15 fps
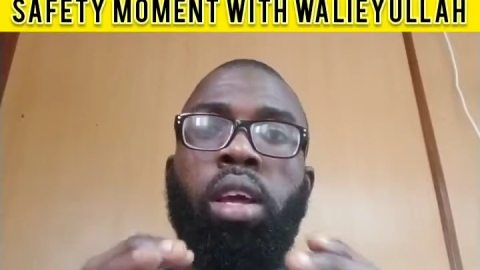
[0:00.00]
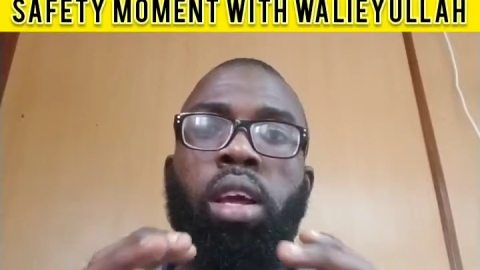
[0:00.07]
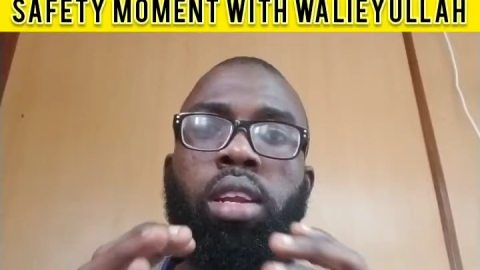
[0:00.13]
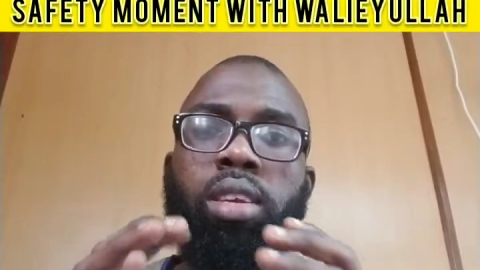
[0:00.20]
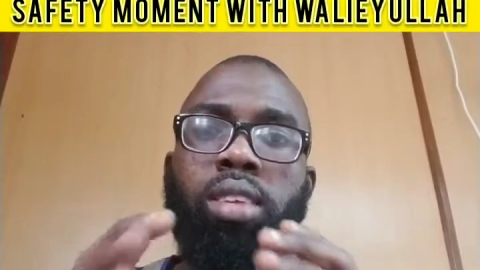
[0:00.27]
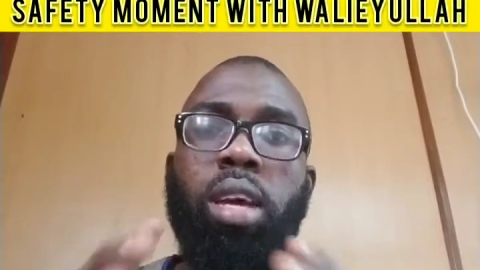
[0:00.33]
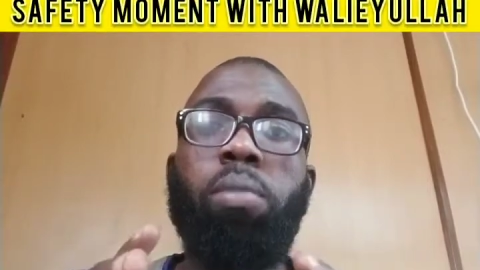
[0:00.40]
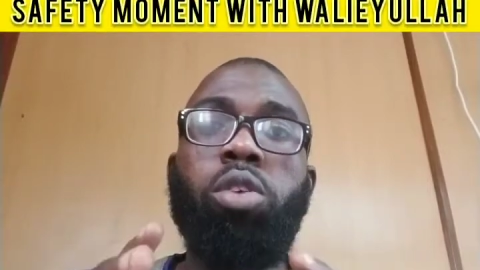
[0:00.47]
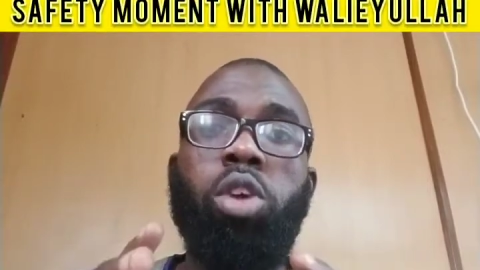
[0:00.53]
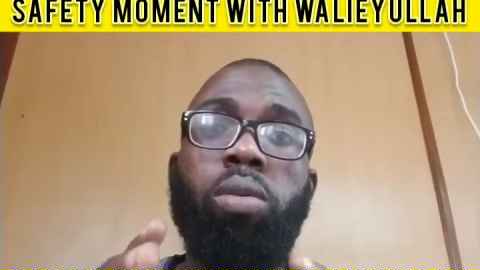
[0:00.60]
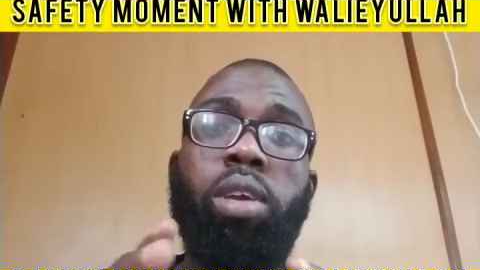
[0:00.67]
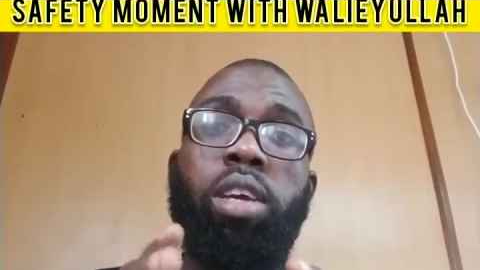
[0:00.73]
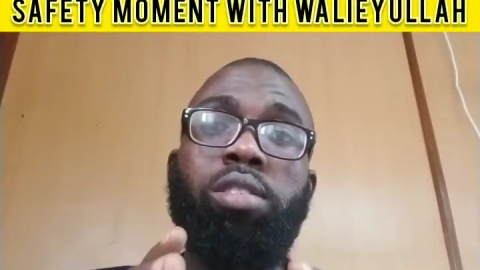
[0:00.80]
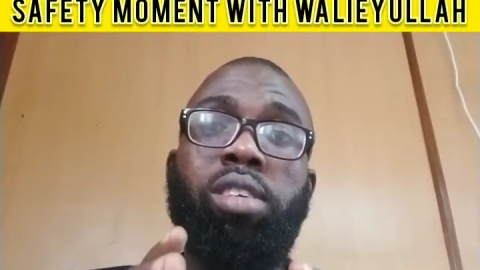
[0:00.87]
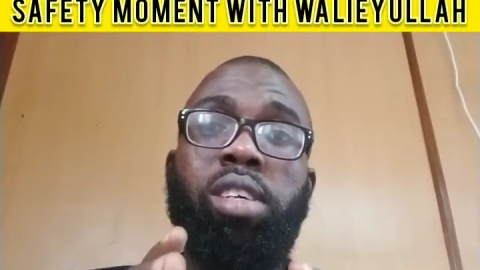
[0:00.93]
This ammonium
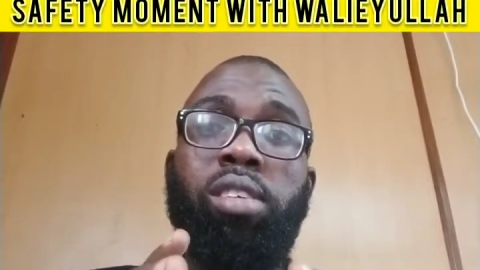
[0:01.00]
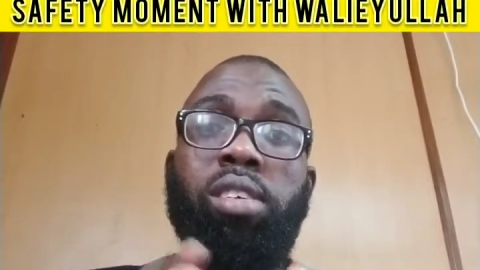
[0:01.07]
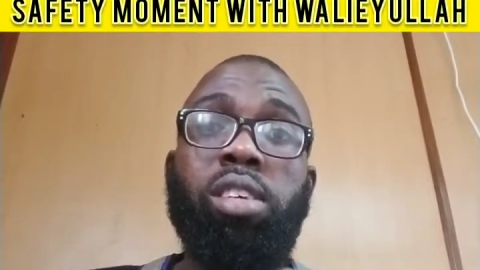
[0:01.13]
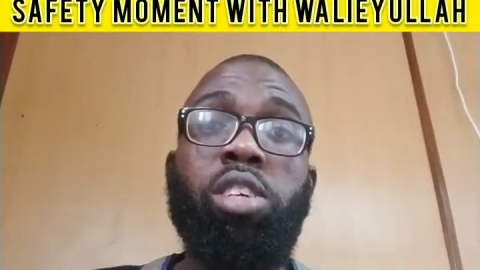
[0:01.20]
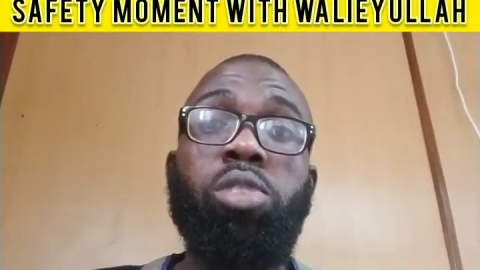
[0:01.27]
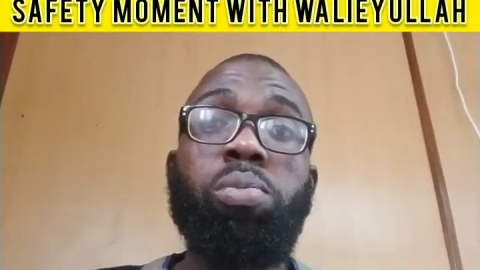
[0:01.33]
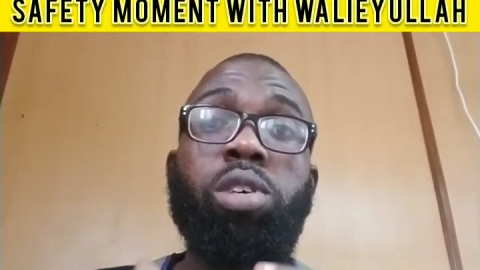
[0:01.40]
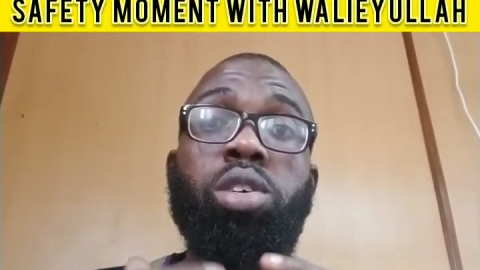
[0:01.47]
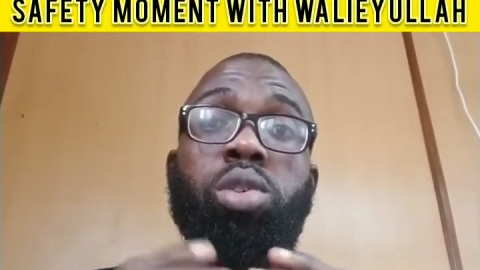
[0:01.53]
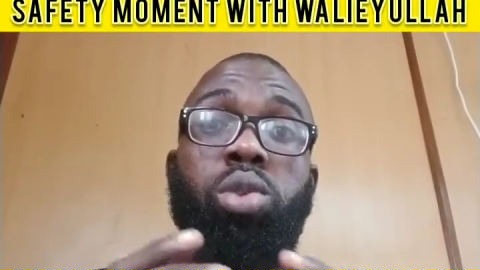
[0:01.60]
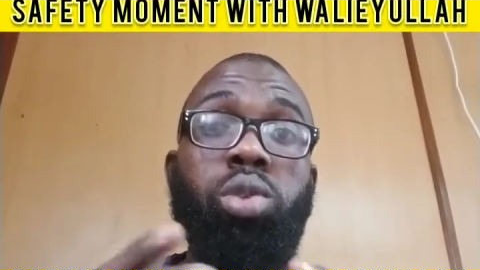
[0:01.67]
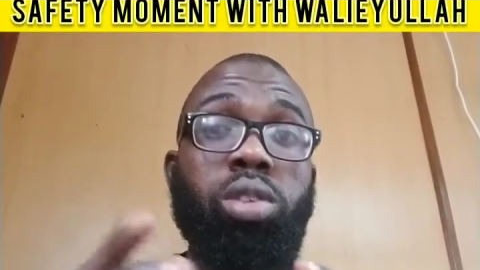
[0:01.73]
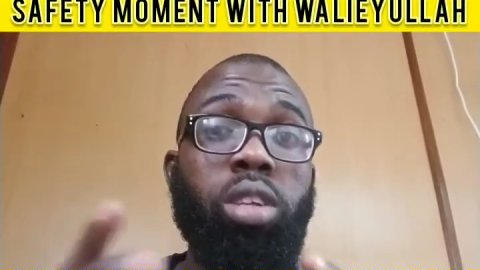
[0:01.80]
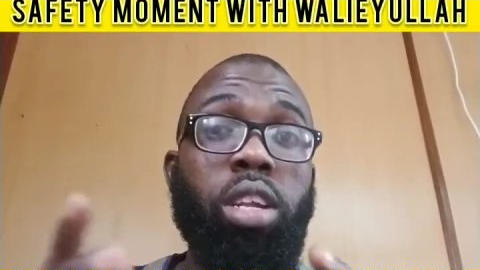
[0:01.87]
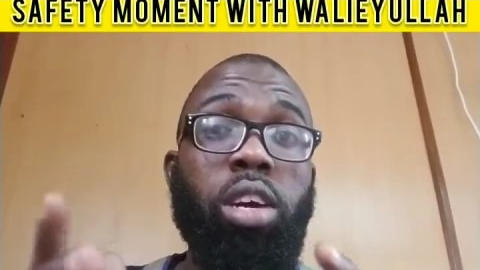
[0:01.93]
nitrate is being
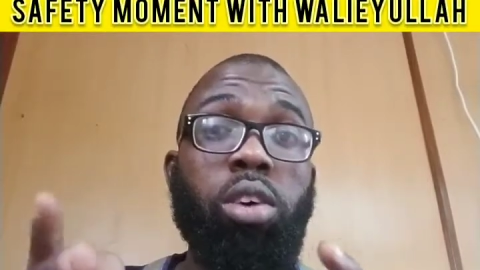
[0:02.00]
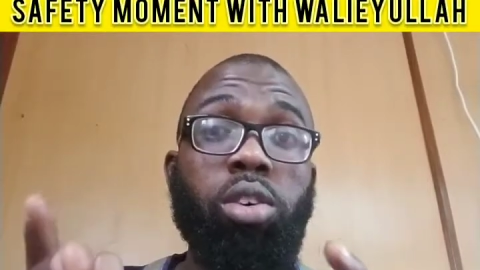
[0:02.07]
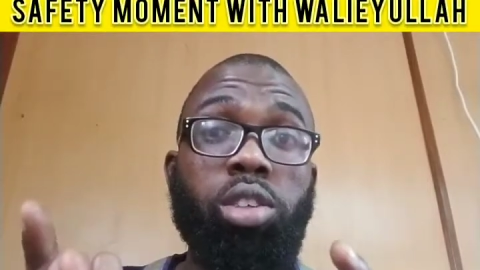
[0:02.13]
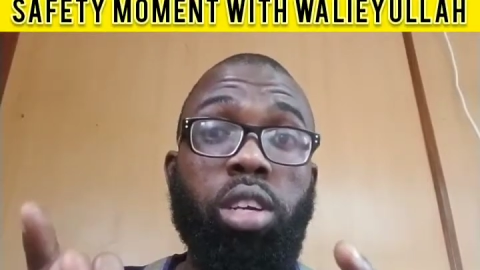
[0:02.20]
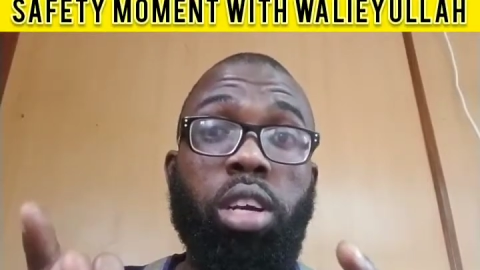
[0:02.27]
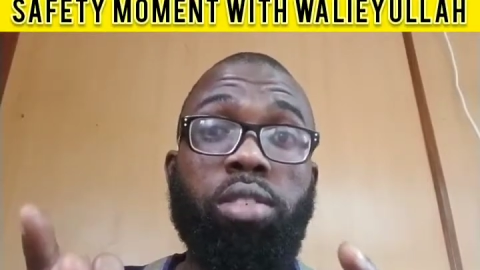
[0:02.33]
used in the agricultural